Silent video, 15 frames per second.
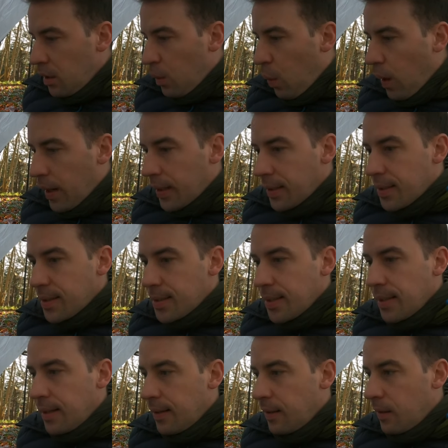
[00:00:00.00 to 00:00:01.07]
ones,
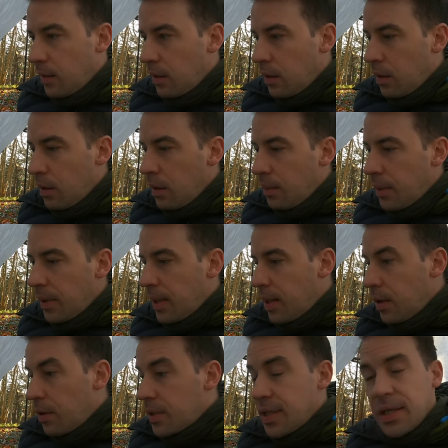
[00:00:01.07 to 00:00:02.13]
but then
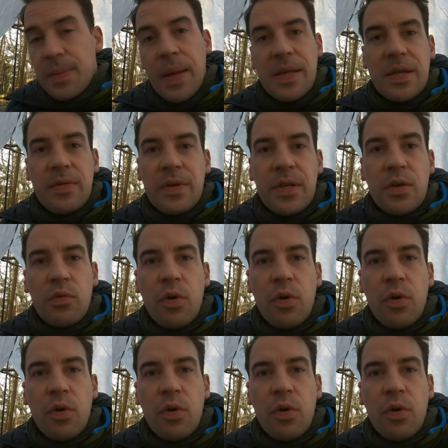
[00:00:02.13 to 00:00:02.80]
not as expensive as the